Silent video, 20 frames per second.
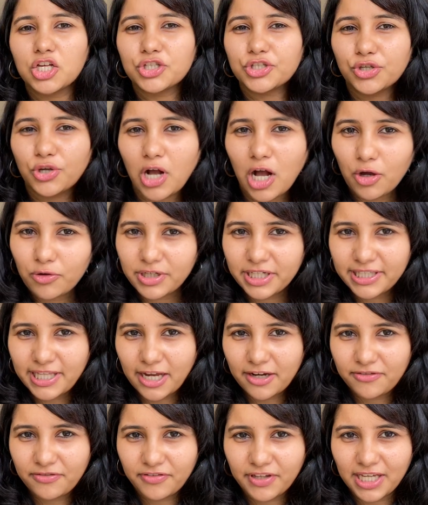So how did
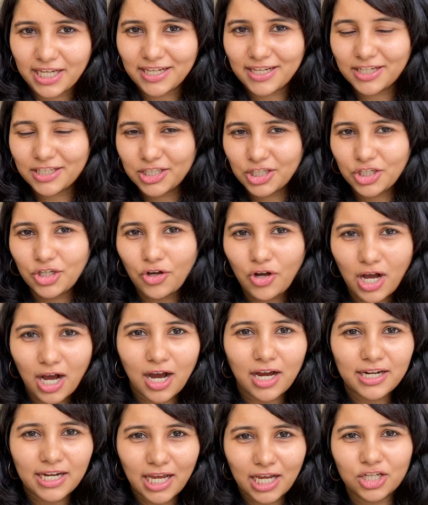that feel? Did your
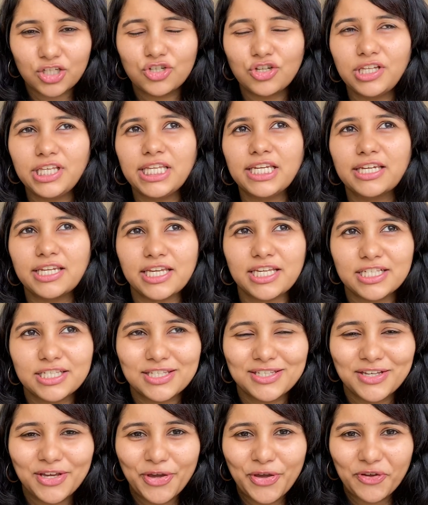heart actually
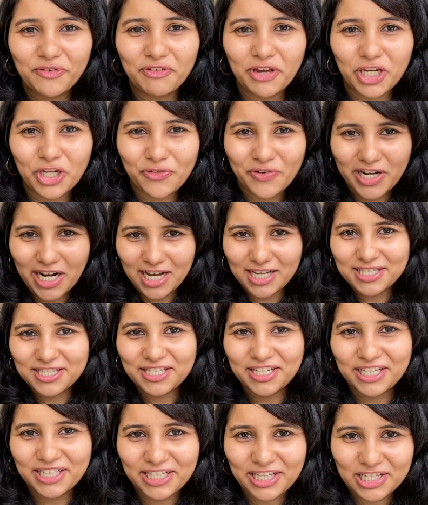race when you were
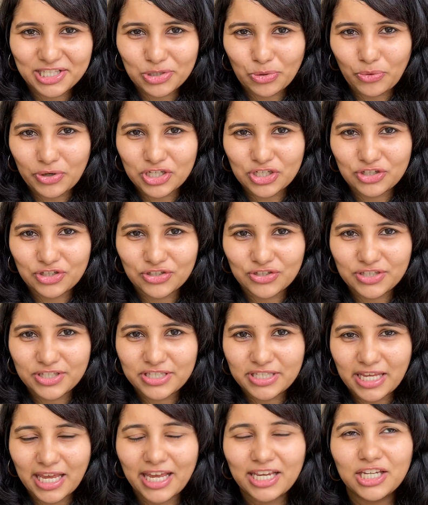answering these
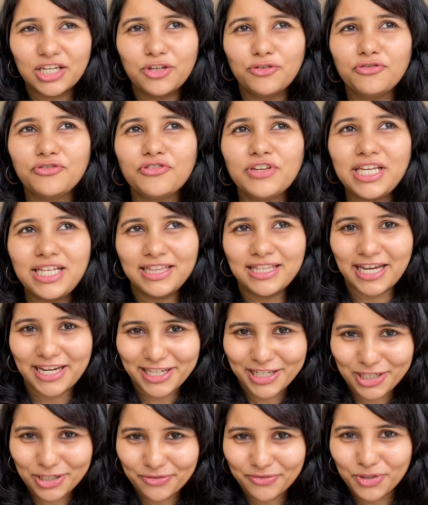questions? And did you feel
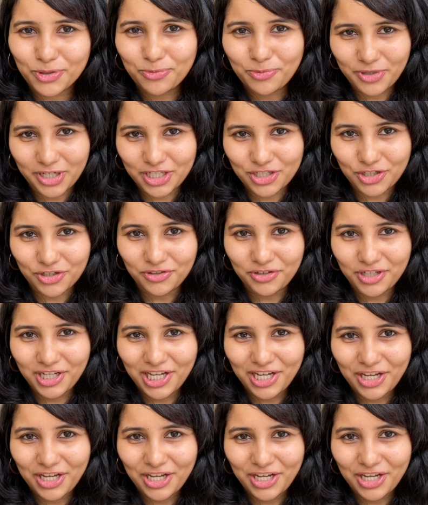that interview pressure?